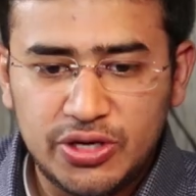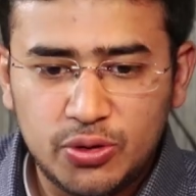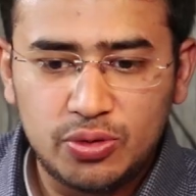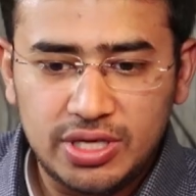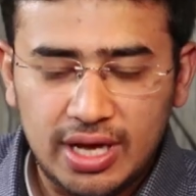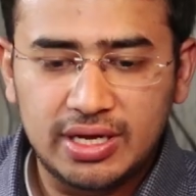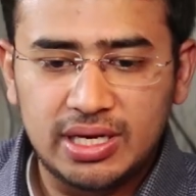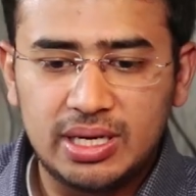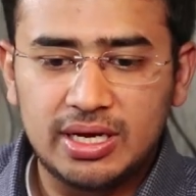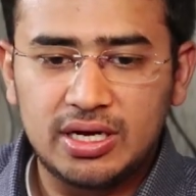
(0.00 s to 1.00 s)
new young
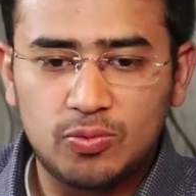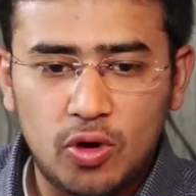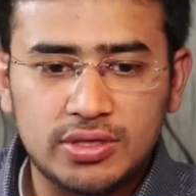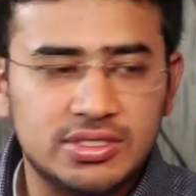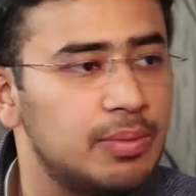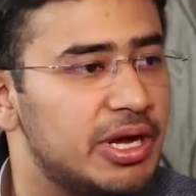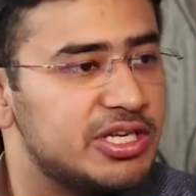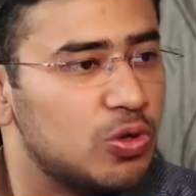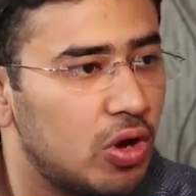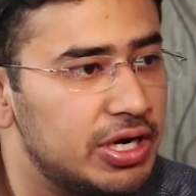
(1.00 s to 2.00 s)
India wants a
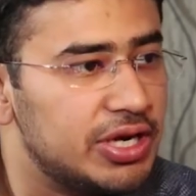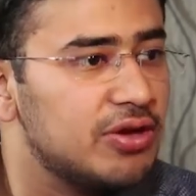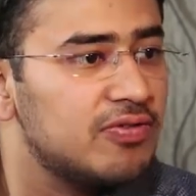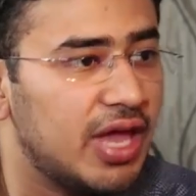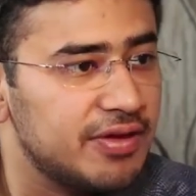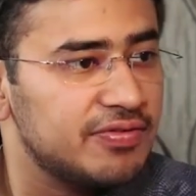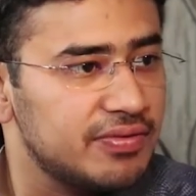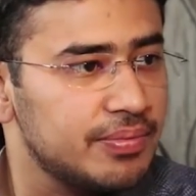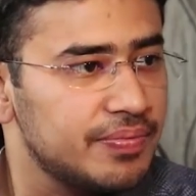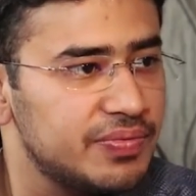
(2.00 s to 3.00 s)
better quality of
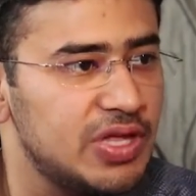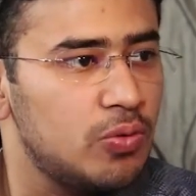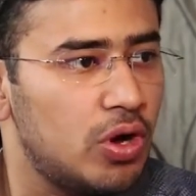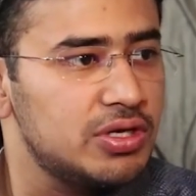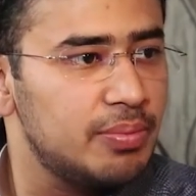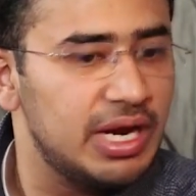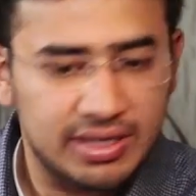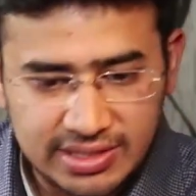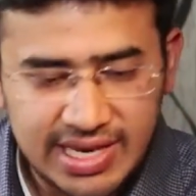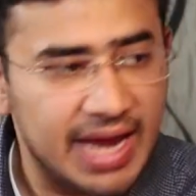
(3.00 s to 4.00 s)
life. Right. They want a
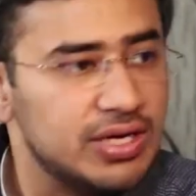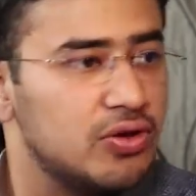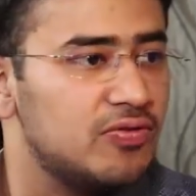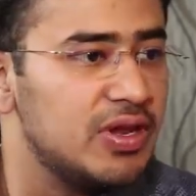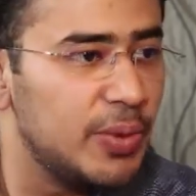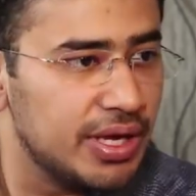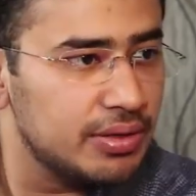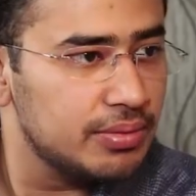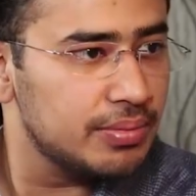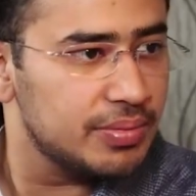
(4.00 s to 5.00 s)
better standard of living.
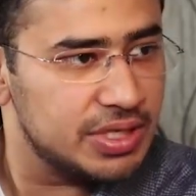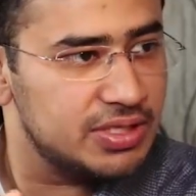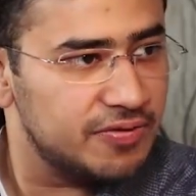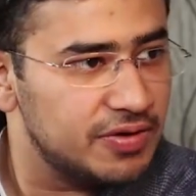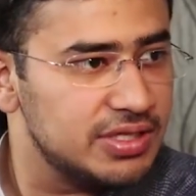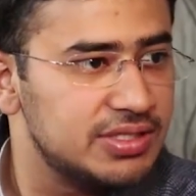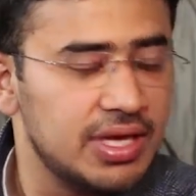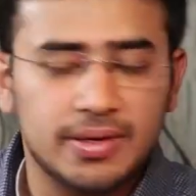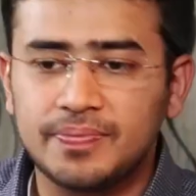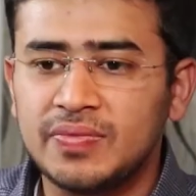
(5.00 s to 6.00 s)
This is the first thing.